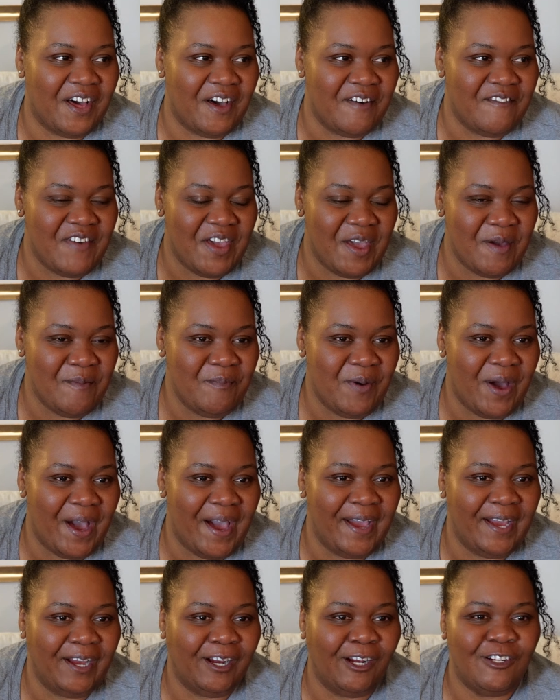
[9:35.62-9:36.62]
a
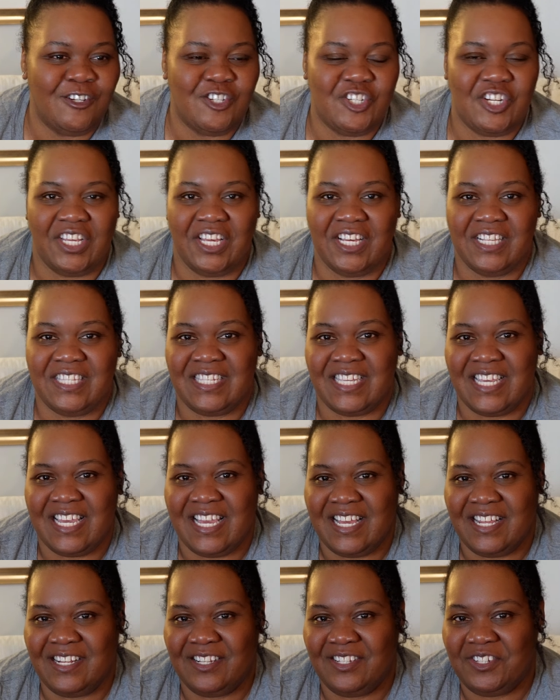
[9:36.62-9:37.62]
vampire. She gets
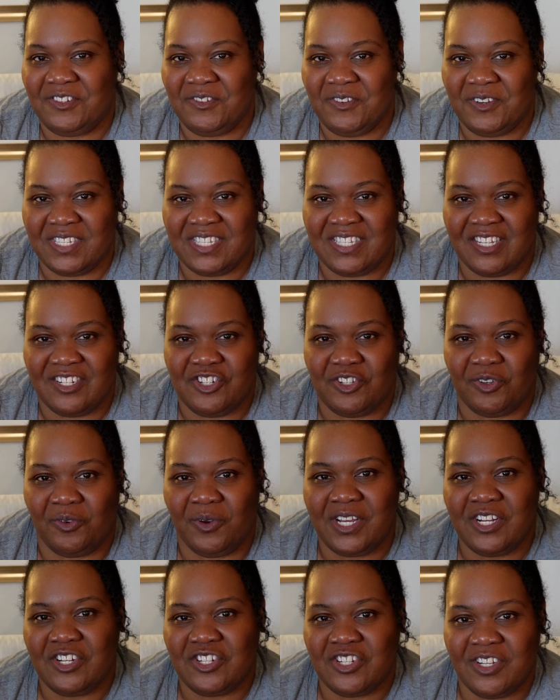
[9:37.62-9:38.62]
into a
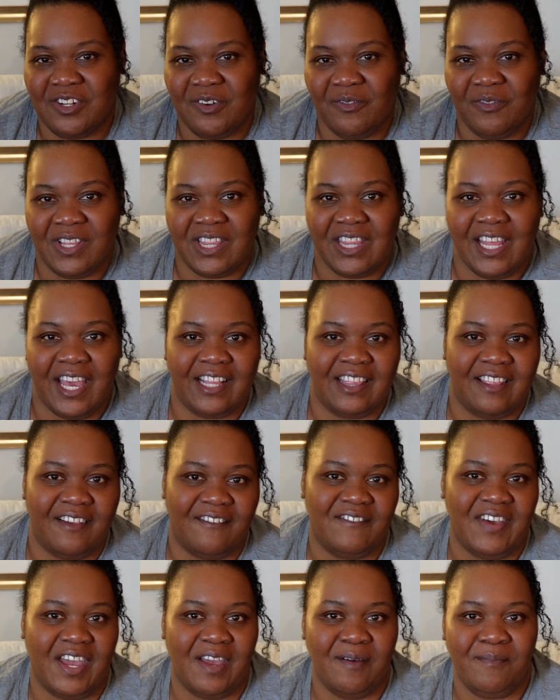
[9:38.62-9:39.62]
situation with like
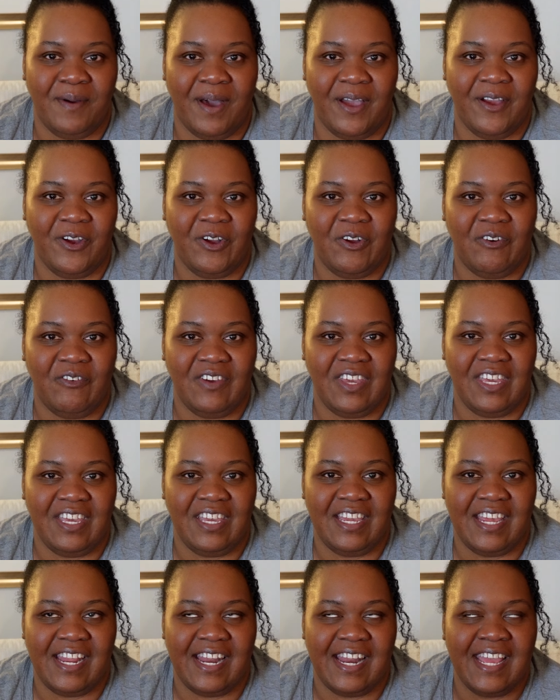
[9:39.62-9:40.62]
the vampire
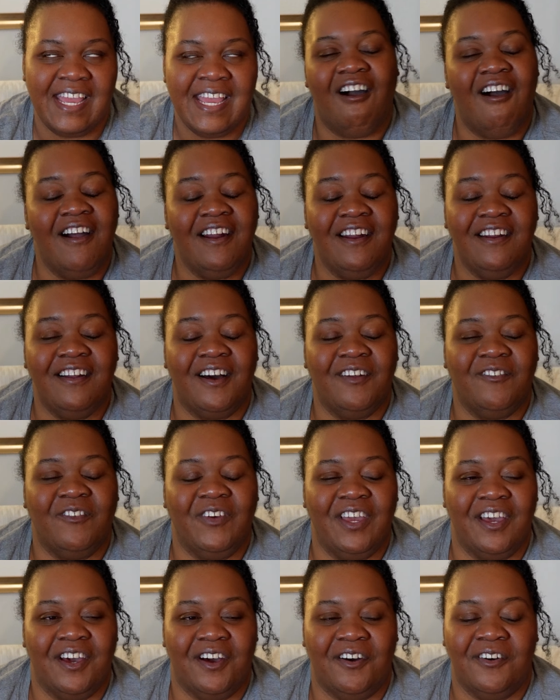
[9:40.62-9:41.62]
queen. On and on we
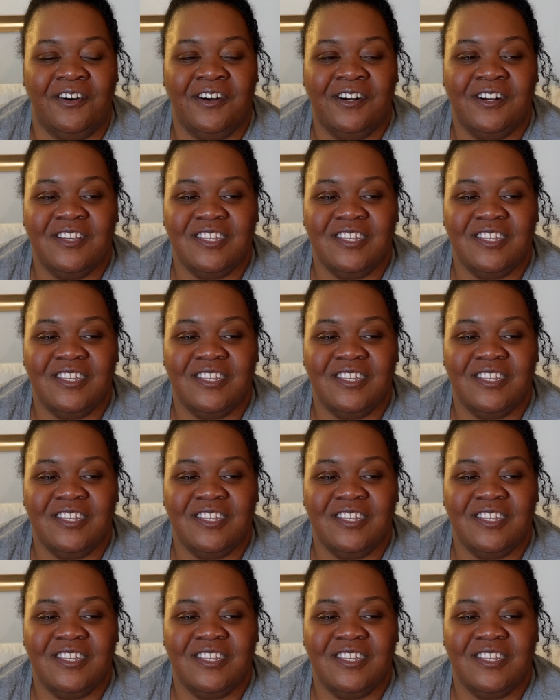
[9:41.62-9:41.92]
go.